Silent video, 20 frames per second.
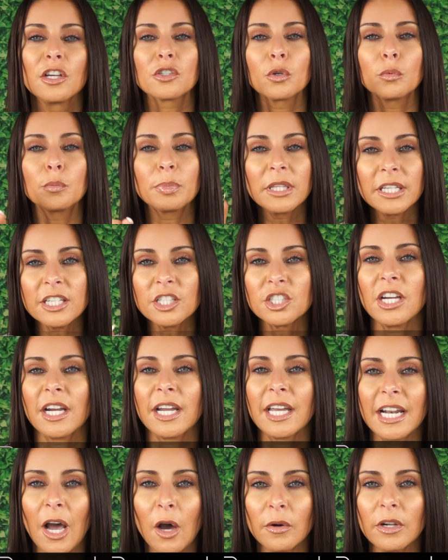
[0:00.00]
So please
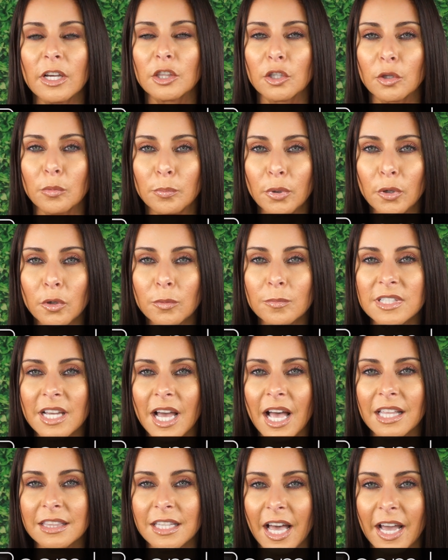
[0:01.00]
check it out at
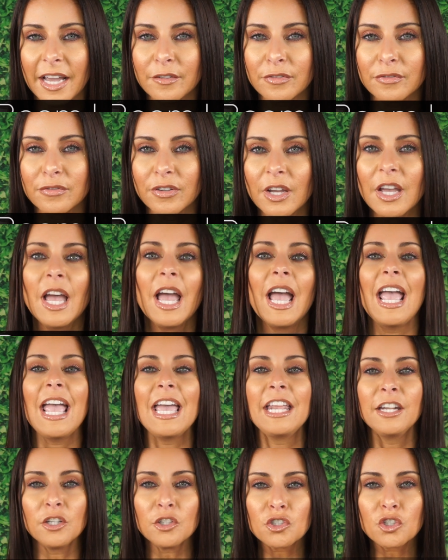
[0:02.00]
LaBoom.life
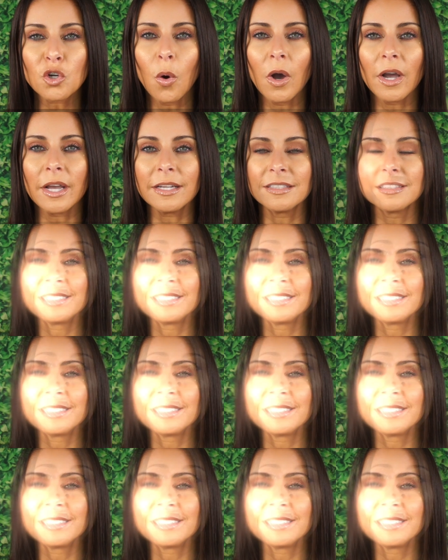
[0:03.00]
and enjoy.